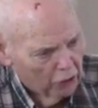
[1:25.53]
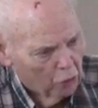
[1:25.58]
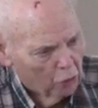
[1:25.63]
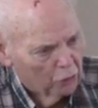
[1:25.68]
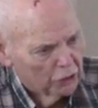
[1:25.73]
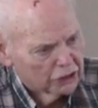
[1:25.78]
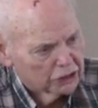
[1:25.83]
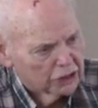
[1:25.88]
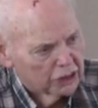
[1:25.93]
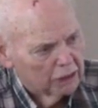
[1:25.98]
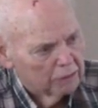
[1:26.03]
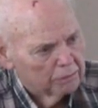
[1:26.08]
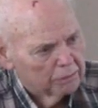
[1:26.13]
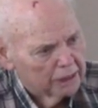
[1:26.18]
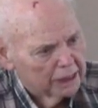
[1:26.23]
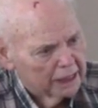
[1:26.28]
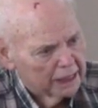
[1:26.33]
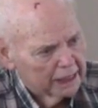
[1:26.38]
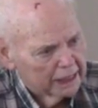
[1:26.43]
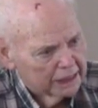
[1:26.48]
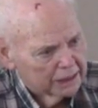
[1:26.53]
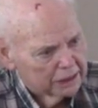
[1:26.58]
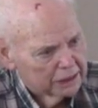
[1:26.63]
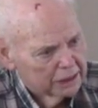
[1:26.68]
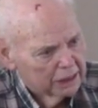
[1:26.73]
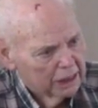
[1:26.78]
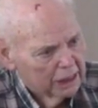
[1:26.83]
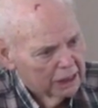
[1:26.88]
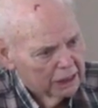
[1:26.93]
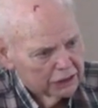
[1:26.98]
He always come back and
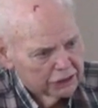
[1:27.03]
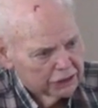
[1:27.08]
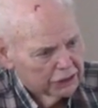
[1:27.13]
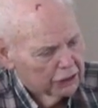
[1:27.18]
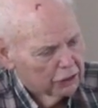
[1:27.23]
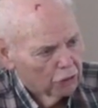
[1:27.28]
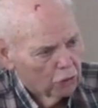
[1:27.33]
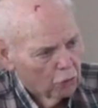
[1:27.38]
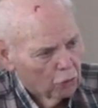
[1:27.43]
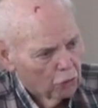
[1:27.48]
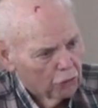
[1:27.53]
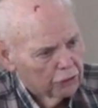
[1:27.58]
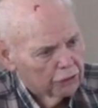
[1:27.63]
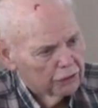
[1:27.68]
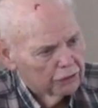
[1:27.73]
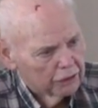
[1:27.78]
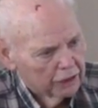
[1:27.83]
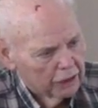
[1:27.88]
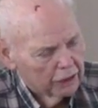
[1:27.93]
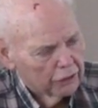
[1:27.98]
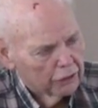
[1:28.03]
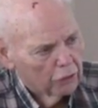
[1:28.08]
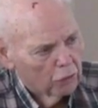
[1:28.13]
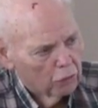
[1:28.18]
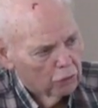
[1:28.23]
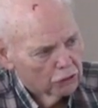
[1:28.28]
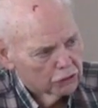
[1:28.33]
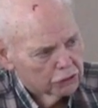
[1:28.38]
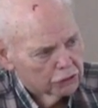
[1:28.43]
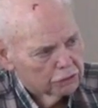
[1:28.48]
said, "Lord, thou
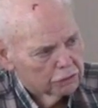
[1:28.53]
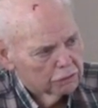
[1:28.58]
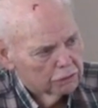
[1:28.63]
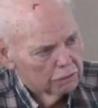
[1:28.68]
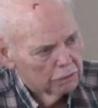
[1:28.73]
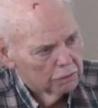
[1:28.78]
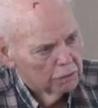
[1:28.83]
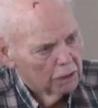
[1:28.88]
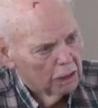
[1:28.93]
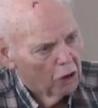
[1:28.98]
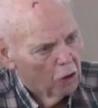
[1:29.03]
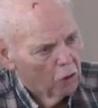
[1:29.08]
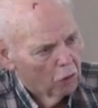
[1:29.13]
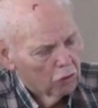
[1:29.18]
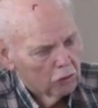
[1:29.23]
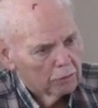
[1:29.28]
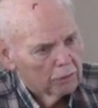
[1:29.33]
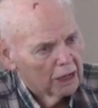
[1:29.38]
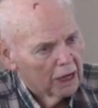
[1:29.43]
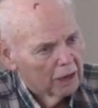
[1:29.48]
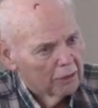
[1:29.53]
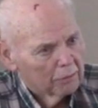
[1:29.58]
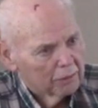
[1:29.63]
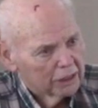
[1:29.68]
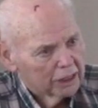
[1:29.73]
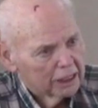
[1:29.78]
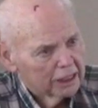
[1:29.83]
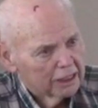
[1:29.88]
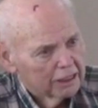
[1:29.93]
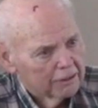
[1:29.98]
knowest all about
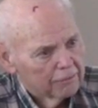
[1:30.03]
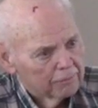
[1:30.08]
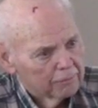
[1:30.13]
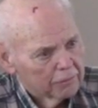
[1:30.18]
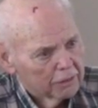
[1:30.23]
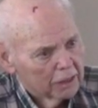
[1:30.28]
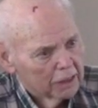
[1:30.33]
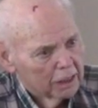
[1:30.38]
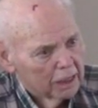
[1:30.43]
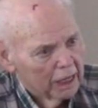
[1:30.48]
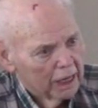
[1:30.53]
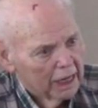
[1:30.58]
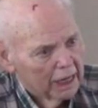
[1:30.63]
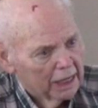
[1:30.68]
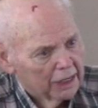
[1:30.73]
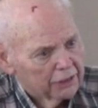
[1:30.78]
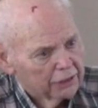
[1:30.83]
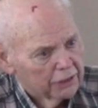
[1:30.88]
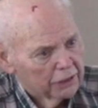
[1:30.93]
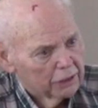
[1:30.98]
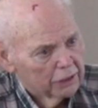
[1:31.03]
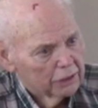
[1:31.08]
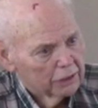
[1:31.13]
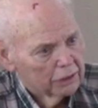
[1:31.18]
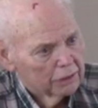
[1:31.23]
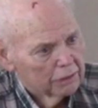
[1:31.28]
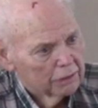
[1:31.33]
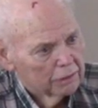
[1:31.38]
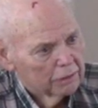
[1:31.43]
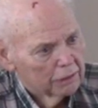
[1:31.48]
me,"
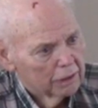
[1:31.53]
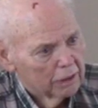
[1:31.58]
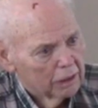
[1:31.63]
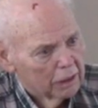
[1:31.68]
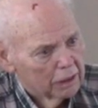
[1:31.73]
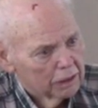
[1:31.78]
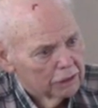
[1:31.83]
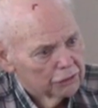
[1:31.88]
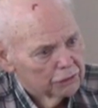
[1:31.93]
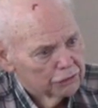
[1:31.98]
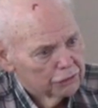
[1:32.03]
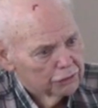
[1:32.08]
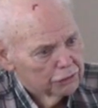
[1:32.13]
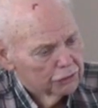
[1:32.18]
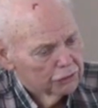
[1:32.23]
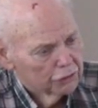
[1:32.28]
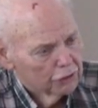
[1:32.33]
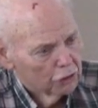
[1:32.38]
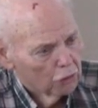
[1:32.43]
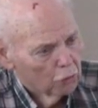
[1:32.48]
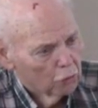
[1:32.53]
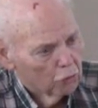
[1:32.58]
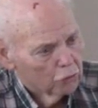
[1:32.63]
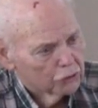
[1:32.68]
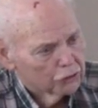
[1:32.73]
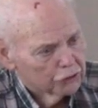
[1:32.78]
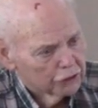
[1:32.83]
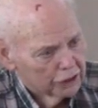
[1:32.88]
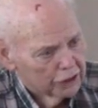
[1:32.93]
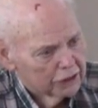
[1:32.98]
and the
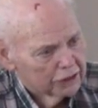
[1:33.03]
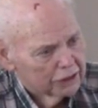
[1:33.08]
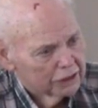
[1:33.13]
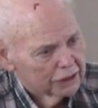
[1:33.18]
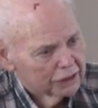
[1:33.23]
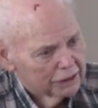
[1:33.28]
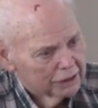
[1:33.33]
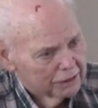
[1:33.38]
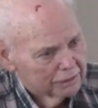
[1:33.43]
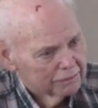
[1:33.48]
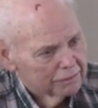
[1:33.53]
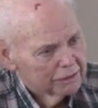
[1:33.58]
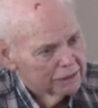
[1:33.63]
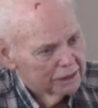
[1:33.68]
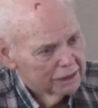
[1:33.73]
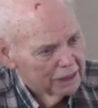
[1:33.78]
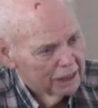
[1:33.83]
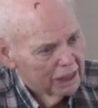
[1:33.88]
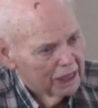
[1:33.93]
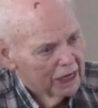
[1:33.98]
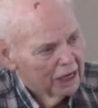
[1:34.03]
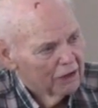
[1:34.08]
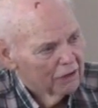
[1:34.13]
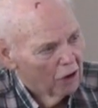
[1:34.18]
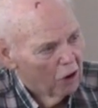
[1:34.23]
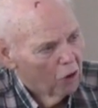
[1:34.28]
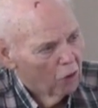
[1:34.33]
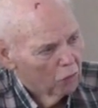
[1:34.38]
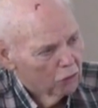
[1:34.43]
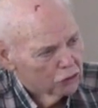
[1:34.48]
Lord said,
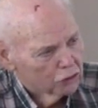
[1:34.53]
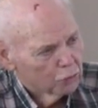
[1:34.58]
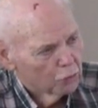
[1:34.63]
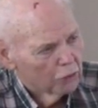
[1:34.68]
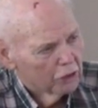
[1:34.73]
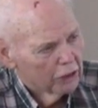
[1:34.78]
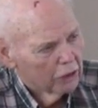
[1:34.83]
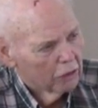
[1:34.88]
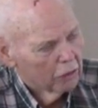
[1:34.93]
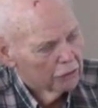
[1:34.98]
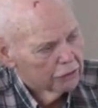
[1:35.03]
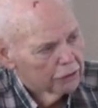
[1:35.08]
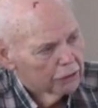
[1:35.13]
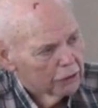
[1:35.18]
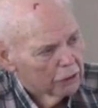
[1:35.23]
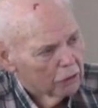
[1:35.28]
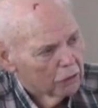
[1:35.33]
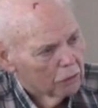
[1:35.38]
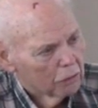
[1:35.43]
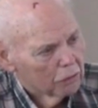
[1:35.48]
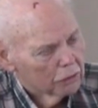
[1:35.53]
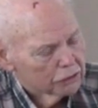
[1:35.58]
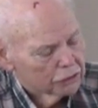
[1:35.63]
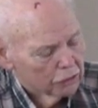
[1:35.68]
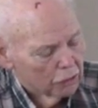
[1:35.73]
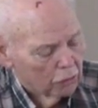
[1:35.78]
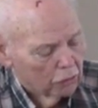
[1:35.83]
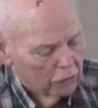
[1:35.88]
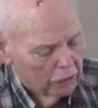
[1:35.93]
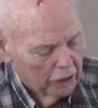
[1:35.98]
all is well, you know.
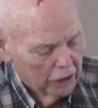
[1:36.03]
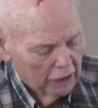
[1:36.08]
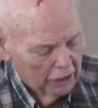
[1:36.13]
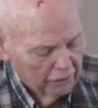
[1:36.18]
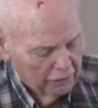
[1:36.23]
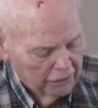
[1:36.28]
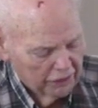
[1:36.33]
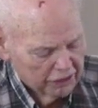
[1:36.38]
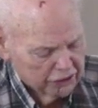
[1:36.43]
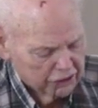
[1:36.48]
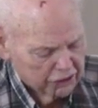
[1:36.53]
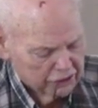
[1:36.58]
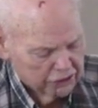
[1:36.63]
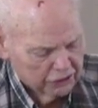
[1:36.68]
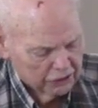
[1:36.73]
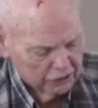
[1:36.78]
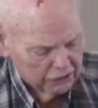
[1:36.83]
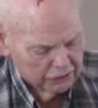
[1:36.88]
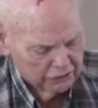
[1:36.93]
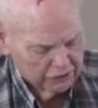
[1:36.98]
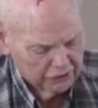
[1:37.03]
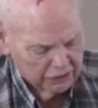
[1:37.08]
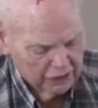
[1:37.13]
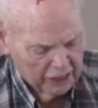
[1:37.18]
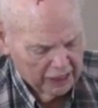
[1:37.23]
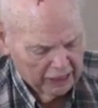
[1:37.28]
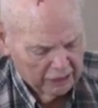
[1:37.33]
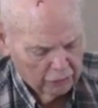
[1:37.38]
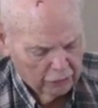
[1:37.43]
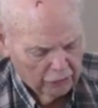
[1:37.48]
So this is the
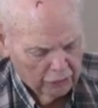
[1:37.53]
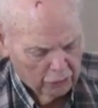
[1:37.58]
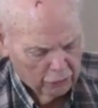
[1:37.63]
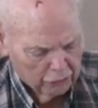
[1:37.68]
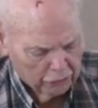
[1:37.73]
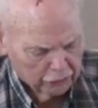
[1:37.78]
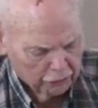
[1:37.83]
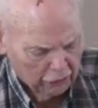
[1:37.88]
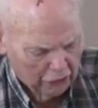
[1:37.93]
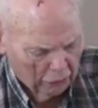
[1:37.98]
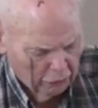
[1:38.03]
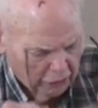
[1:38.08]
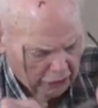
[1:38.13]
thing we're going to try.